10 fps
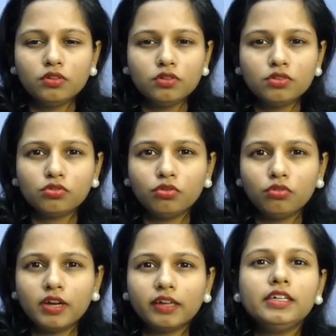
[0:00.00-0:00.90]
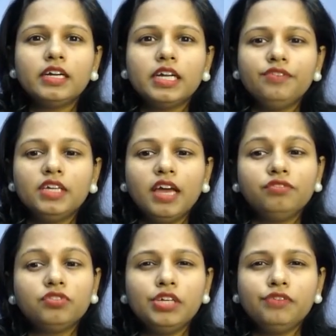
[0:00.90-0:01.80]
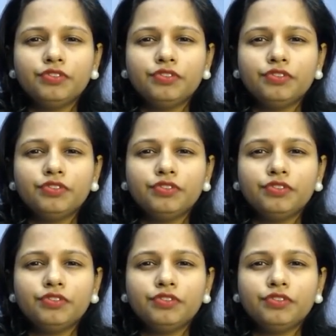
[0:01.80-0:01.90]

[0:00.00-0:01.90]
so currently we have three hundred